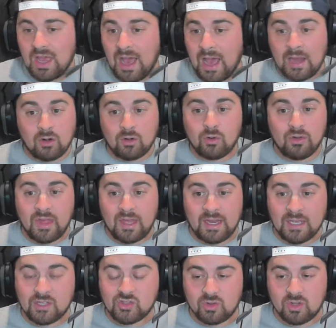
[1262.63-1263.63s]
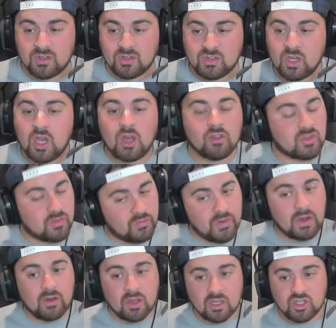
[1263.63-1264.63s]
I don't know who that answer is. There's a
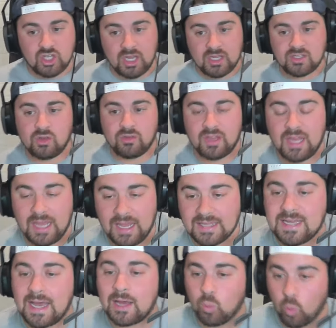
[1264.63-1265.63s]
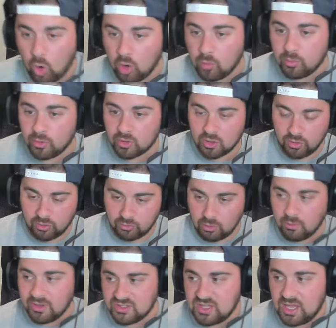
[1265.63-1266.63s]
very good chance, though, that Anton Wahlberg could
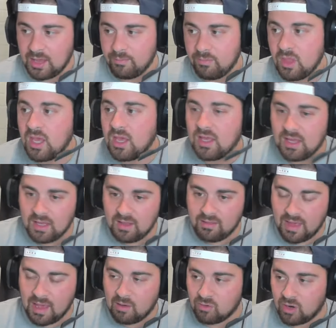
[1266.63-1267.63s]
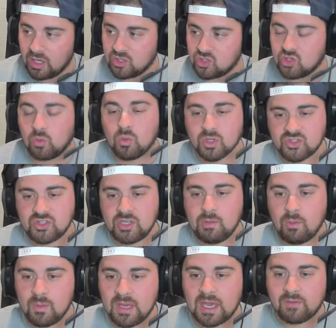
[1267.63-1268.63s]
throw his name in that ring. So we'll see
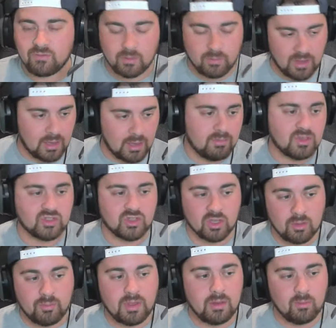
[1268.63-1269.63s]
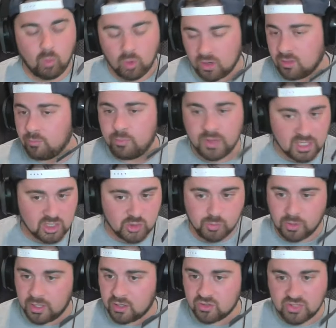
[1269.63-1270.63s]
what we get from him. He's going to be one of the biggest
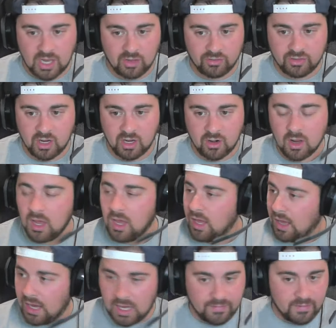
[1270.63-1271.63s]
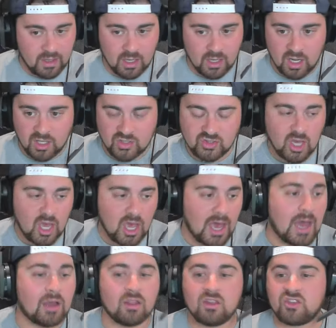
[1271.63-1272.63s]
players out there on the ice.
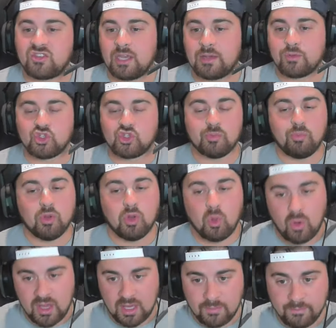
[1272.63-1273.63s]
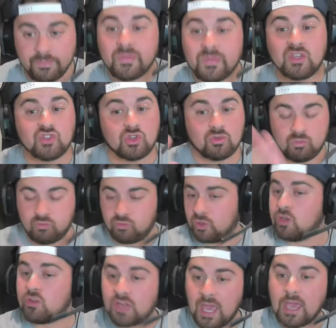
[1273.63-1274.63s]
How do the Sabres deploy him? These are
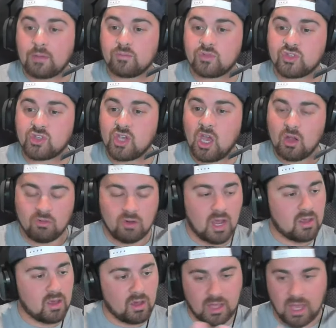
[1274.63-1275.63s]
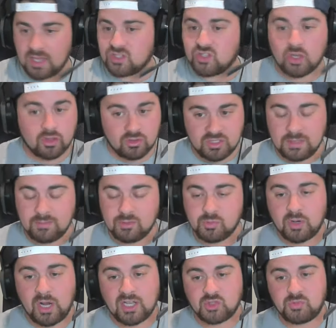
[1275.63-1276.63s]
real games, right, against other teams'
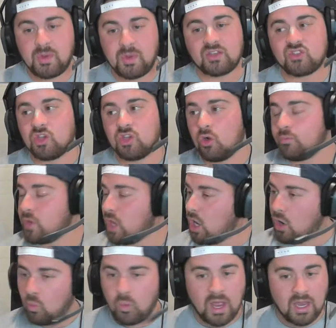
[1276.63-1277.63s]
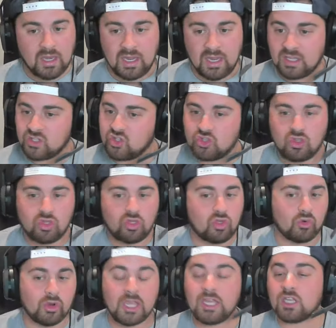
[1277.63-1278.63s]
prospects. So when it's
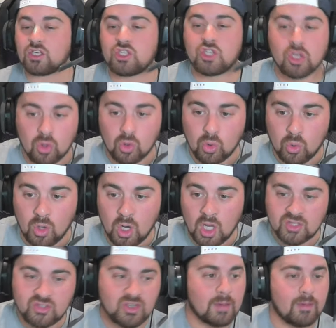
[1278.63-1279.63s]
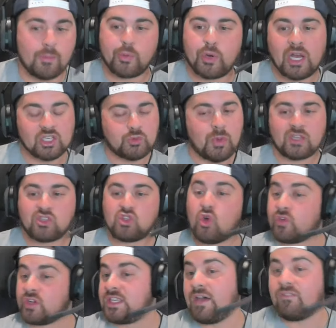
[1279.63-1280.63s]
3-2 Saber prospects
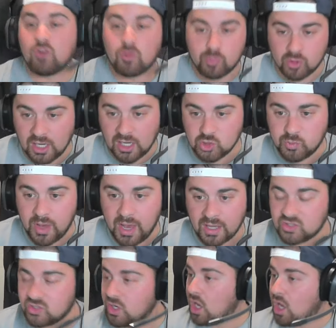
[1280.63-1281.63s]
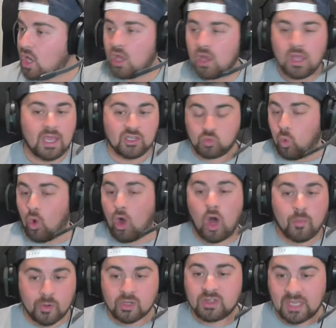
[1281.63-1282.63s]
over Devil prospects, is
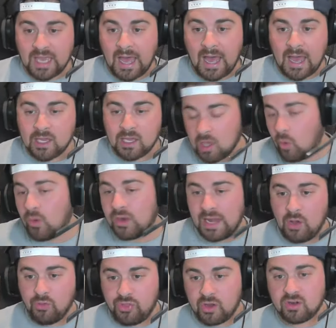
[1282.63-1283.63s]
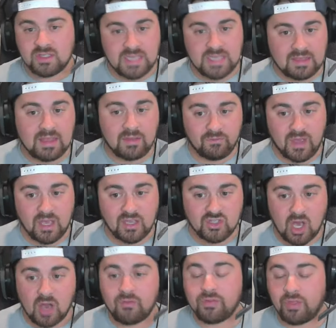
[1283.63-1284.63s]
Wahlberg the guy going out there to take that
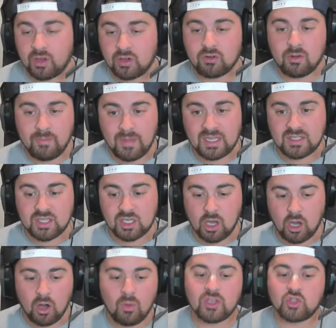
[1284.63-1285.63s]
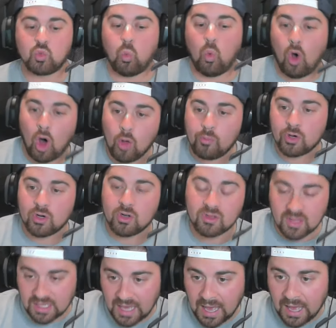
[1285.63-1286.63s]
faceoff with under a minute to go? Is Wahlberg
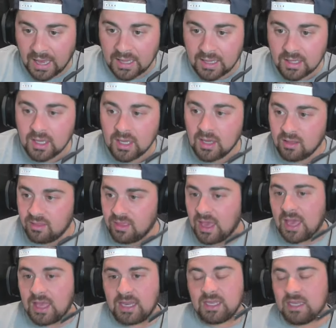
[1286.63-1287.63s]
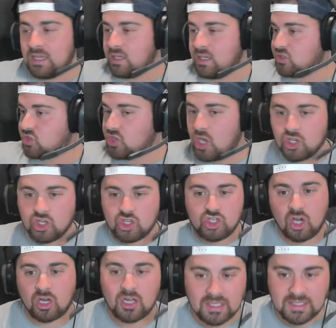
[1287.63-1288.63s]
the guy that is
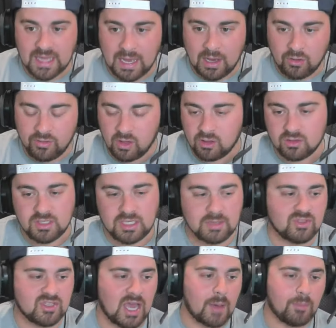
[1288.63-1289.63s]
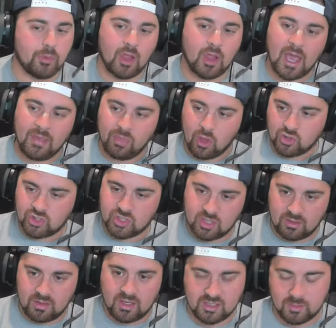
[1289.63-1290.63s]
shutting down the other team's top line? Those are the
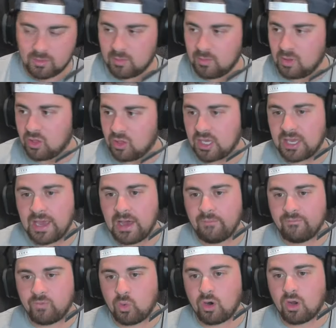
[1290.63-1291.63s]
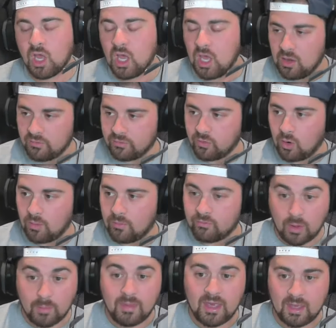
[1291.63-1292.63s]
things I'm going to be looking out for
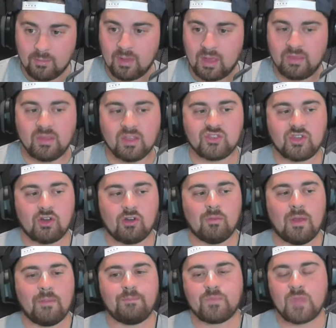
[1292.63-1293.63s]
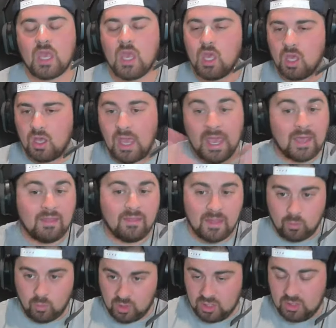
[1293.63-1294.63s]
from him in this tournament. And
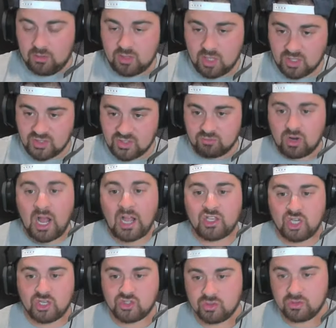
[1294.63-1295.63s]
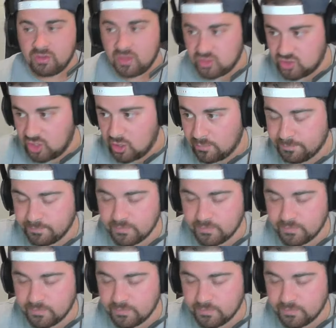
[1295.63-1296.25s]
then what he does in Rochester this year.